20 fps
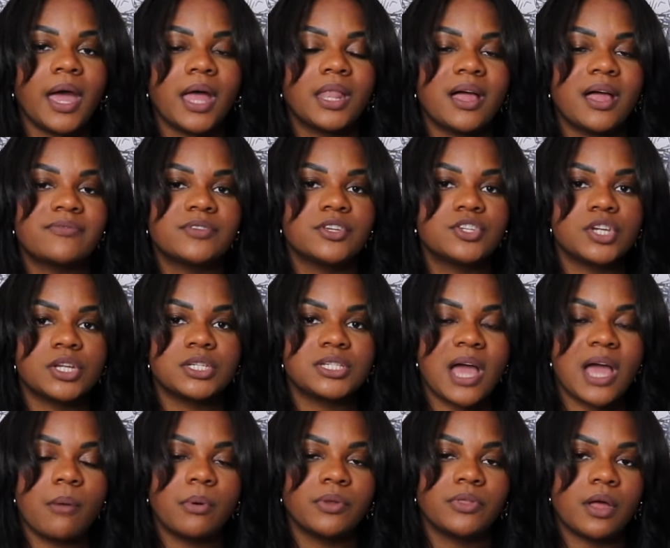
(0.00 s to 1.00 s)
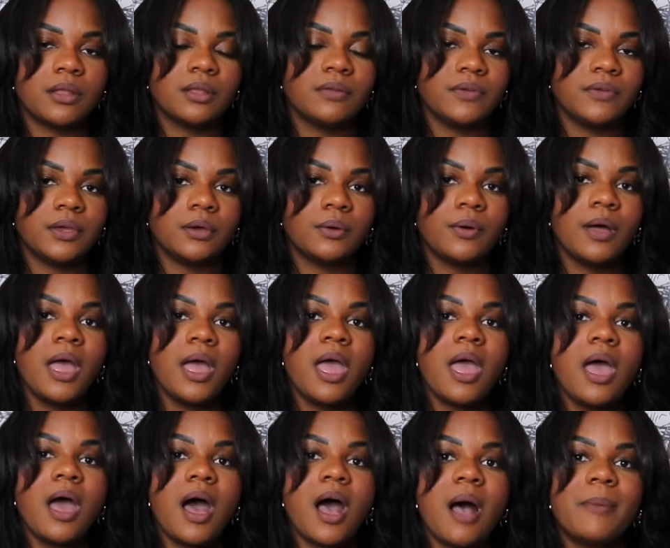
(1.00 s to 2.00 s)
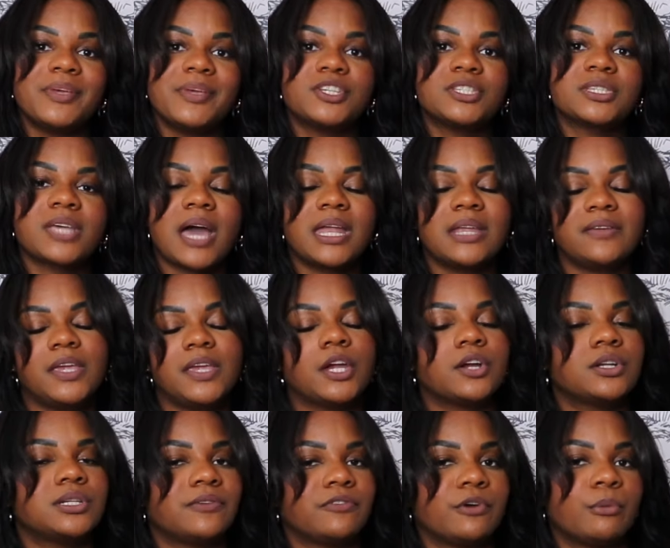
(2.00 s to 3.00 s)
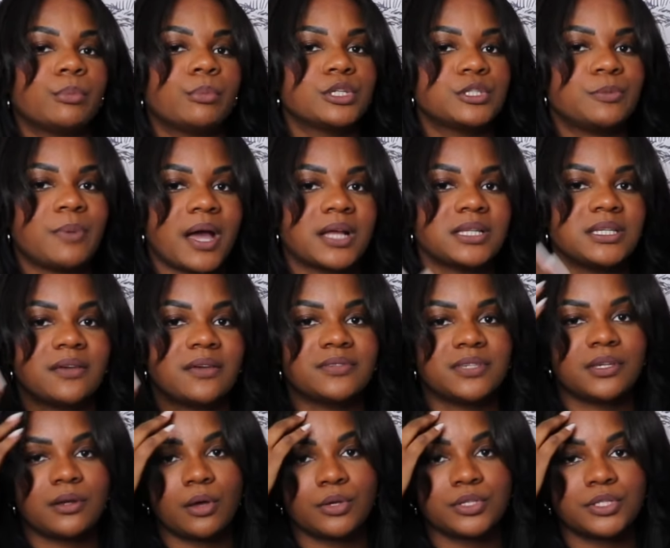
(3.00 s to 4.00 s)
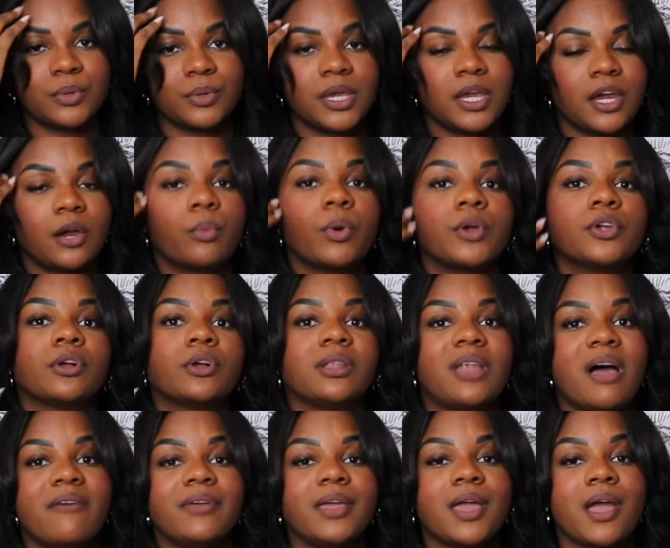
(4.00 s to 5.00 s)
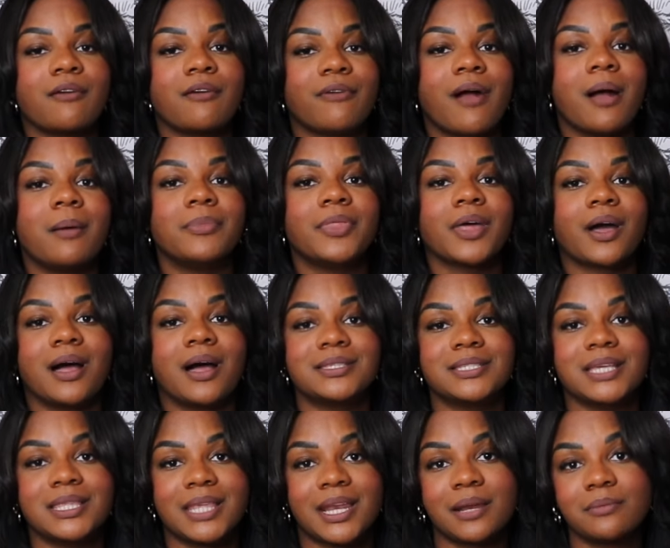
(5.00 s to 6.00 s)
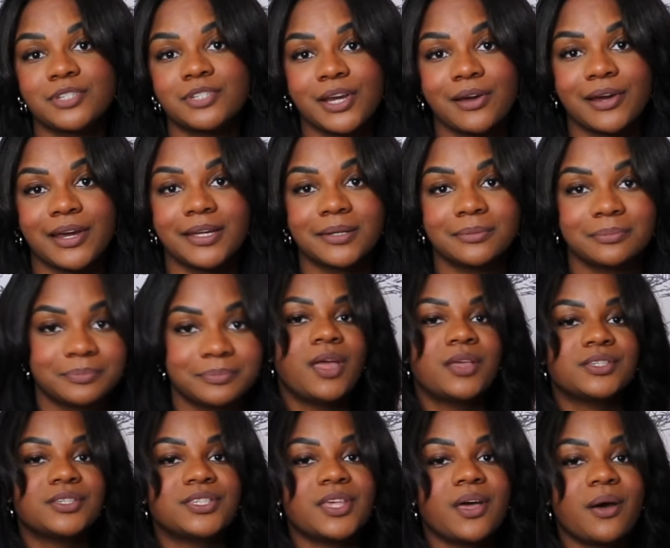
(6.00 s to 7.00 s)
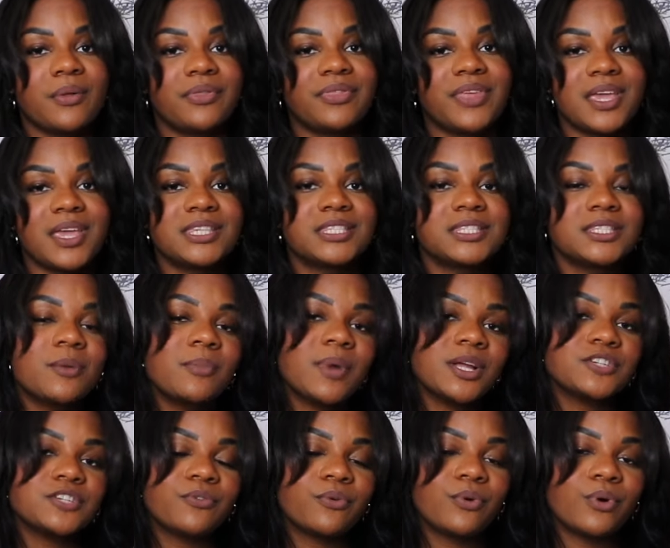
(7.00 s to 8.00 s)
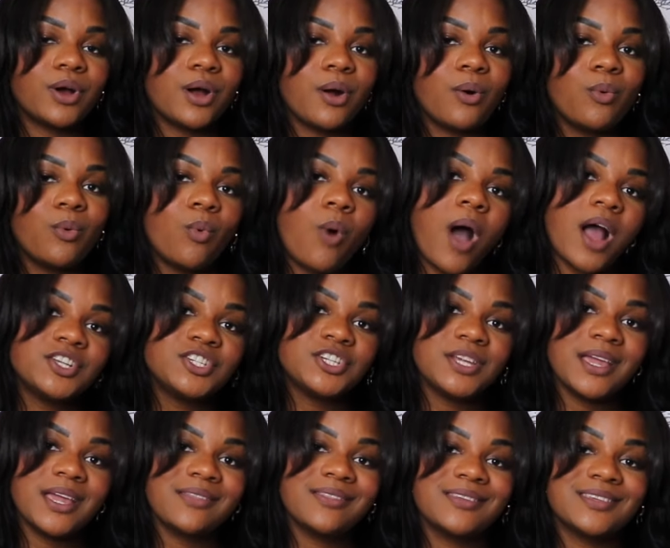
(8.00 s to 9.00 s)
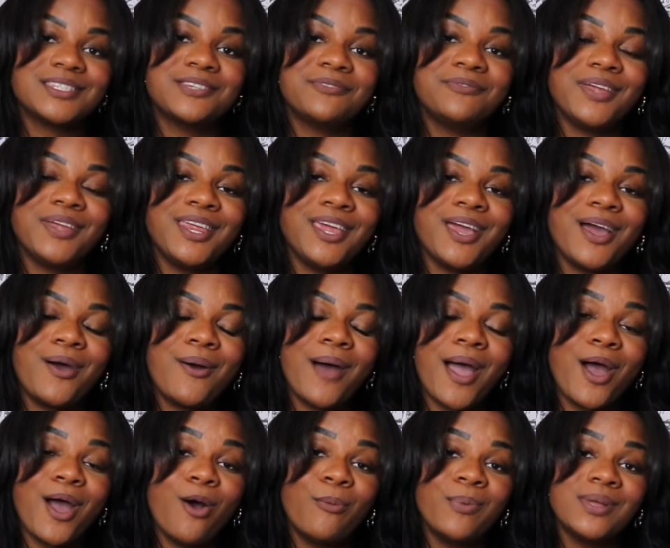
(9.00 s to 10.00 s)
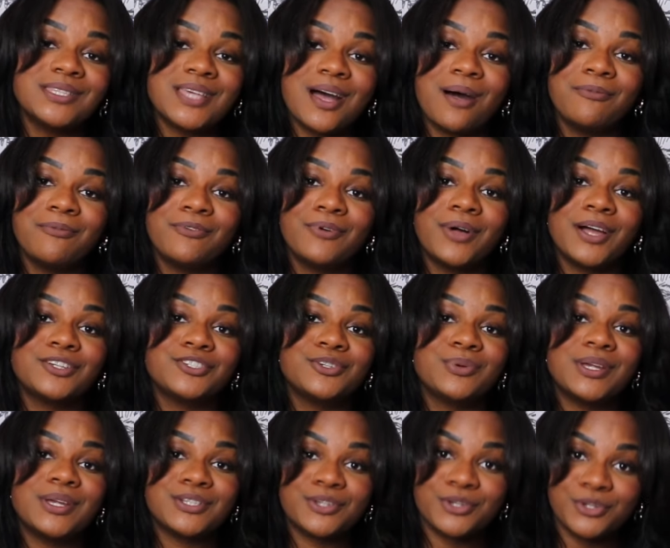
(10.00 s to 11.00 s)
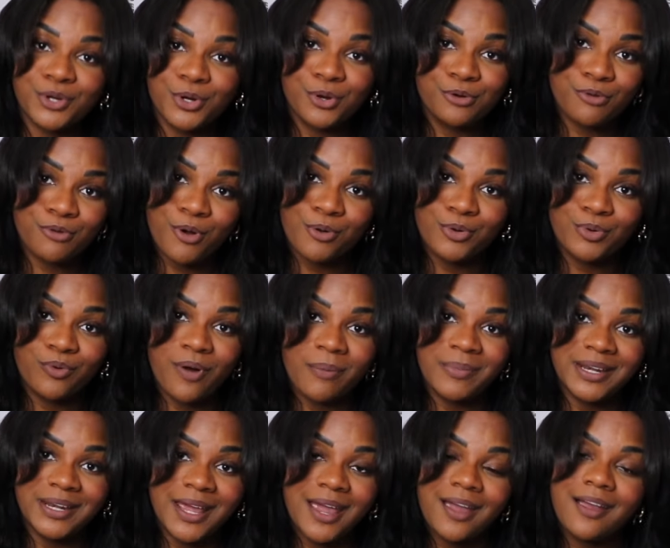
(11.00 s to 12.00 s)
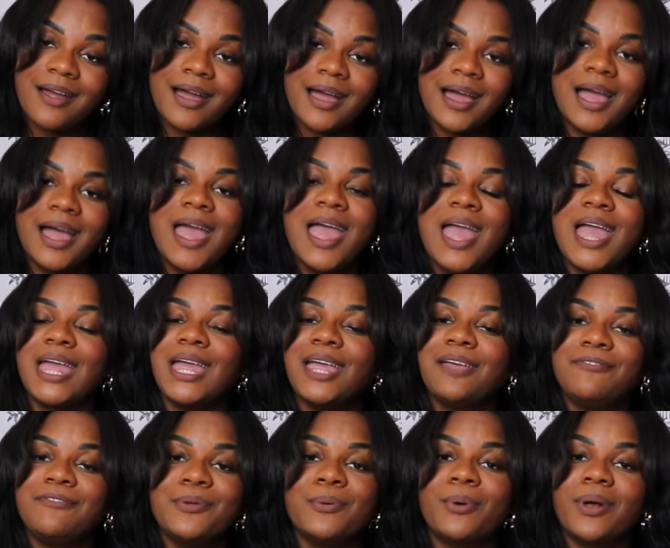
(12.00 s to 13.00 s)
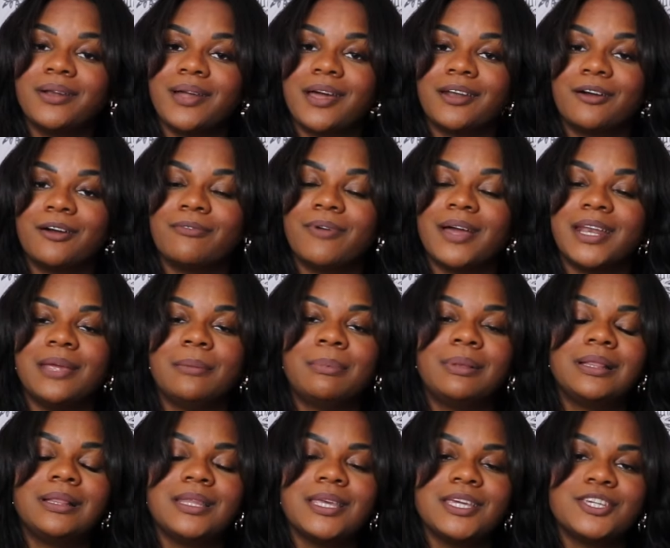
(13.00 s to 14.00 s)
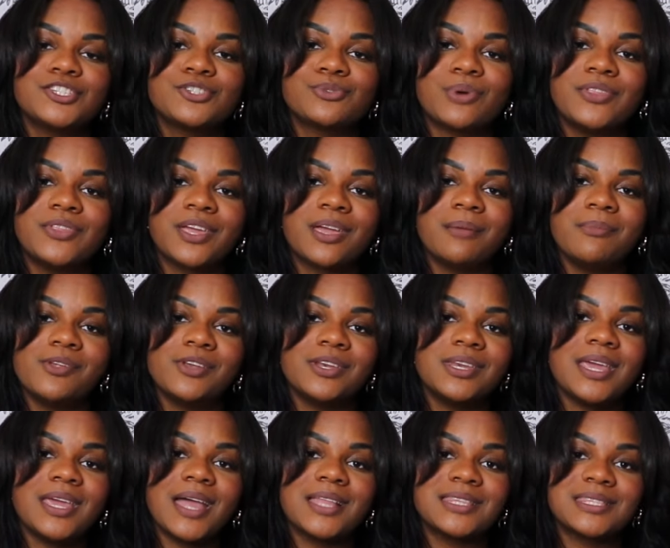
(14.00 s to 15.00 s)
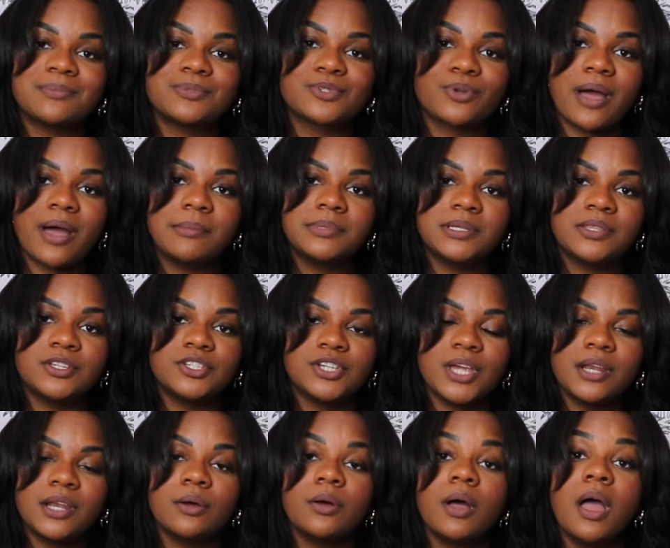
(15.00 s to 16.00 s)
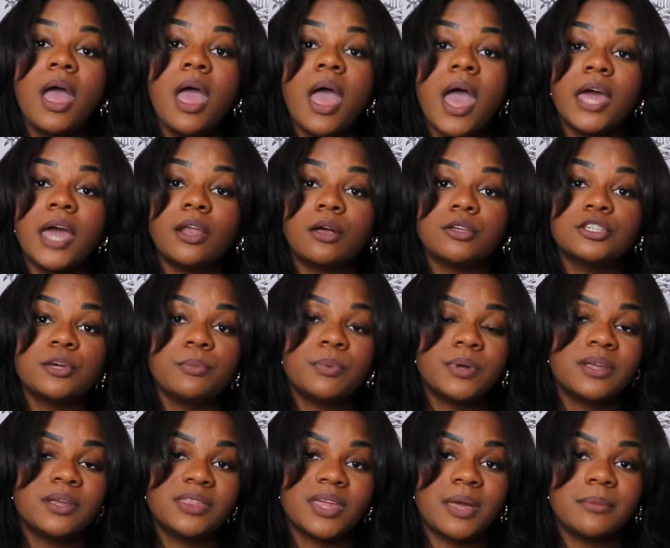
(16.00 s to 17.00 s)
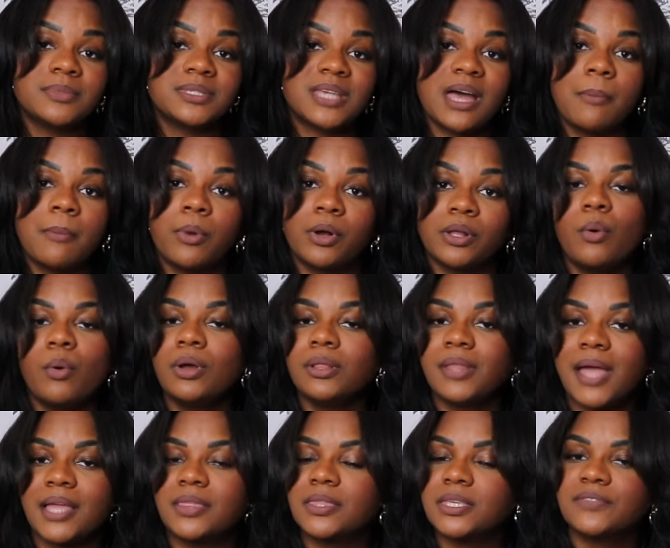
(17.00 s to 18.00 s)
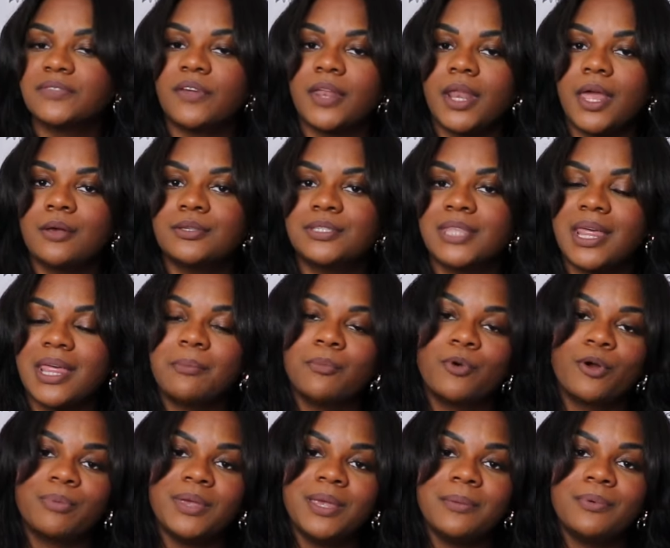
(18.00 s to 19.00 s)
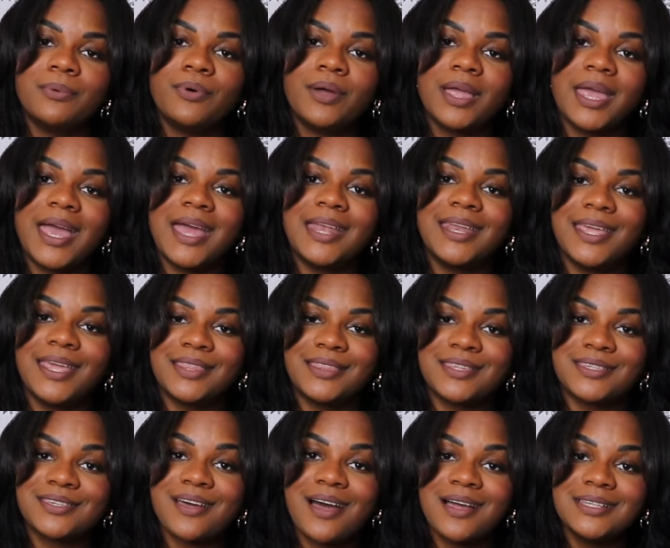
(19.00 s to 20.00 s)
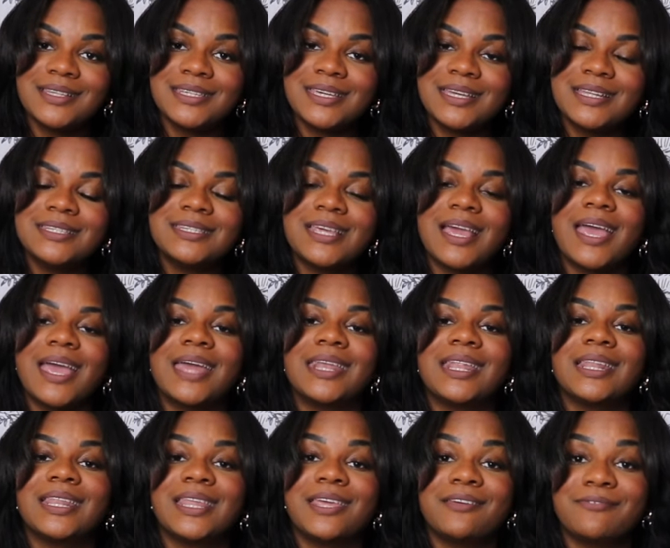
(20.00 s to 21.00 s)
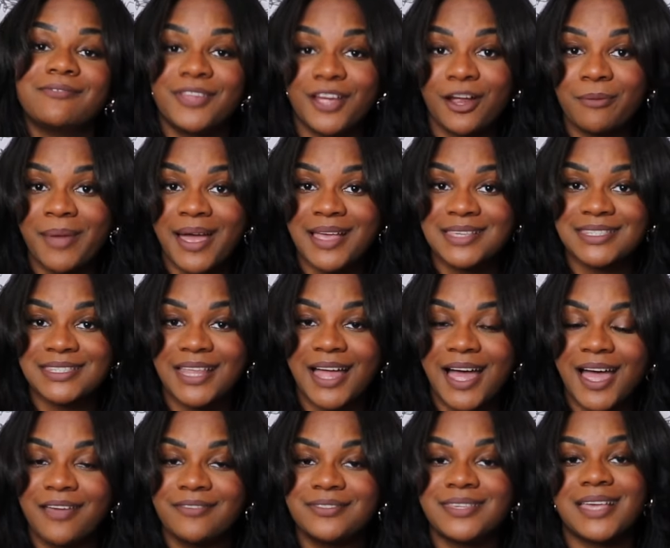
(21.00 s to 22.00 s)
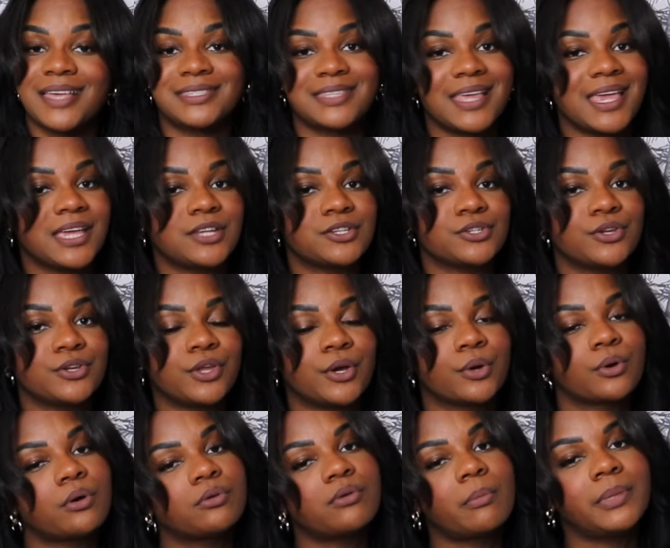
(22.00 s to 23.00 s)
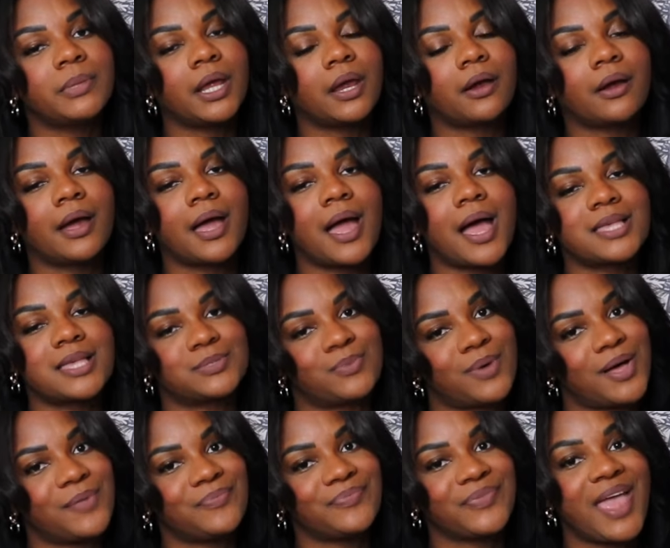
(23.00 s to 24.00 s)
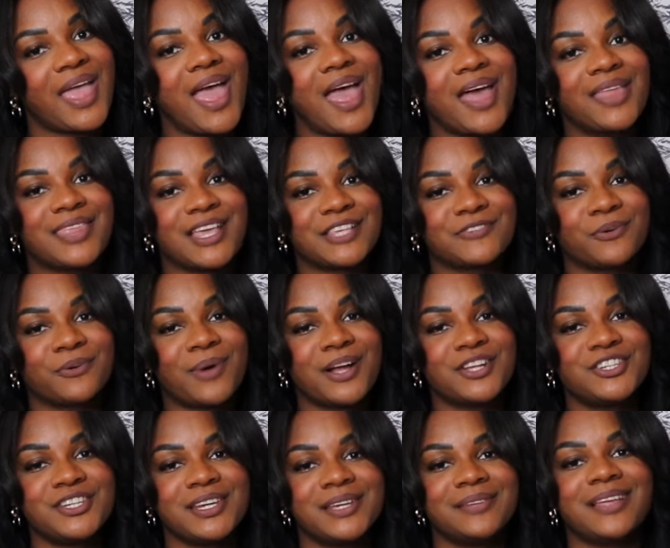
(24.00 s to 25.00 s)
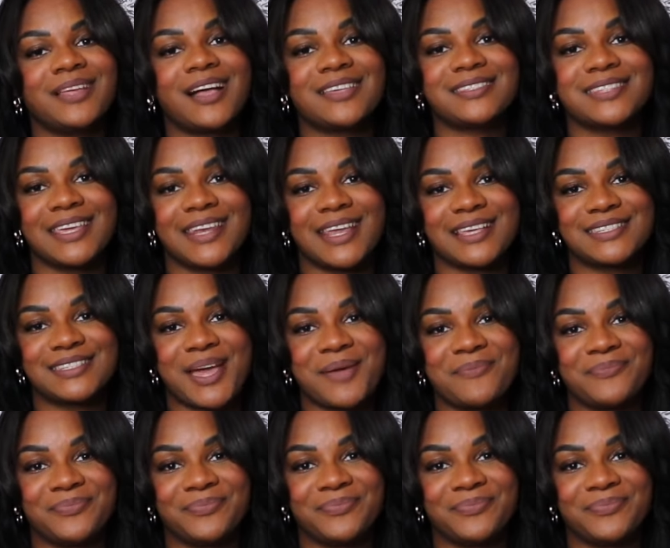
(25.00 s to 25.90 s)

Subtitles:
I love to chit chat with all of you and just kind of hear different perspectives, and also hear what you're loving from the content that I'm sharing. So thanks so much for watching this video. I hope it's helpful as you enter your grown woman era. If you are not already, please join the community and subscribe to the channel, and also put a thumbs up or like this video so that more people can get this content and live their best lives as they enter their grown woman era as well. Thanks for watching. I'll see you next time.